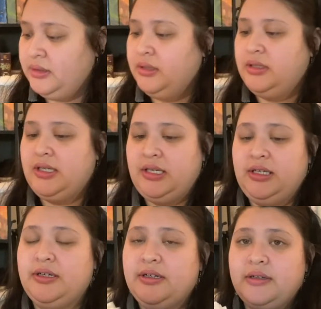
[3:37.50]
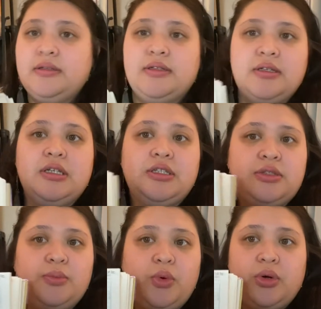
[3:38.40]
here is
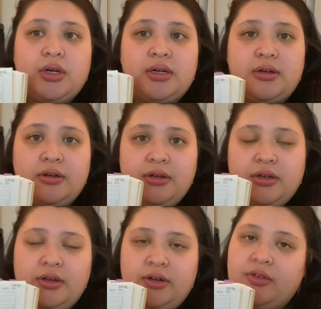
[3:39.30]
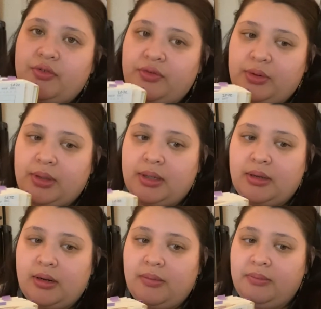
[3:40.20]
more
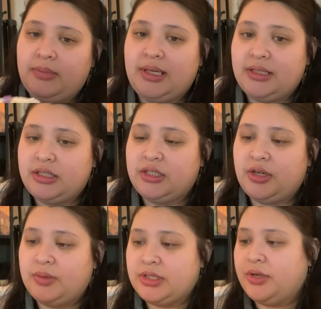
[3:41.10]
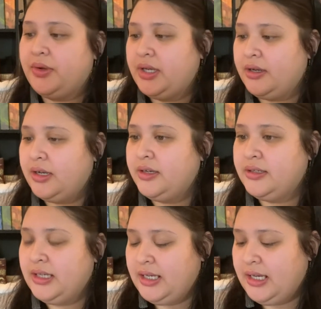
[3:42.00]
for me to know what's going on.
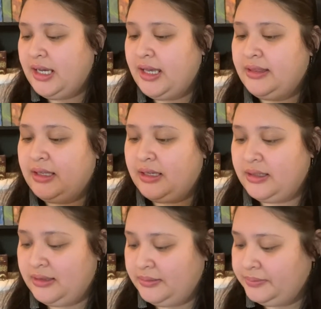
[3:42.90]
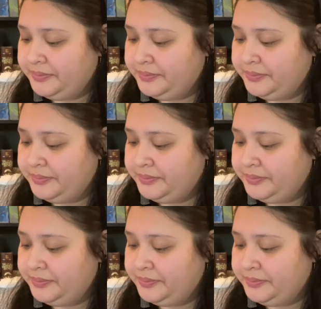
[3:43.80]
And then